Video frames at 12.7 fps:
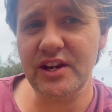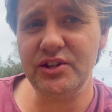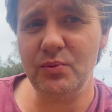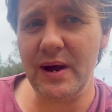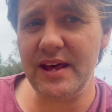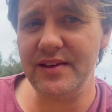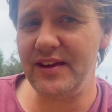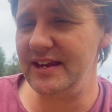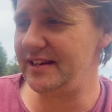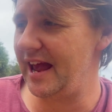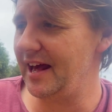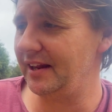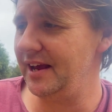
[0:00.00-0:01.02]
to one of these
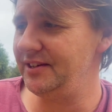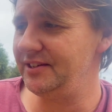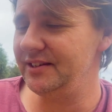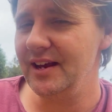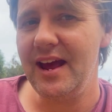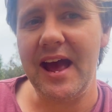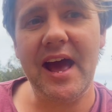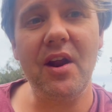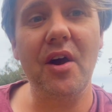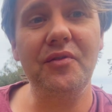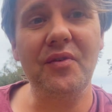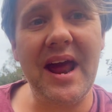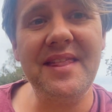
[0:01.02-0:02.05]
outlets and I
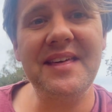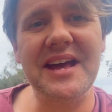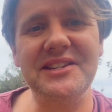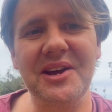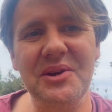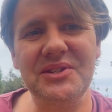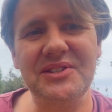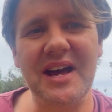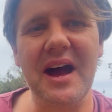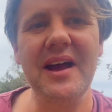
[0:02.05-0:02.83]
ran that toaster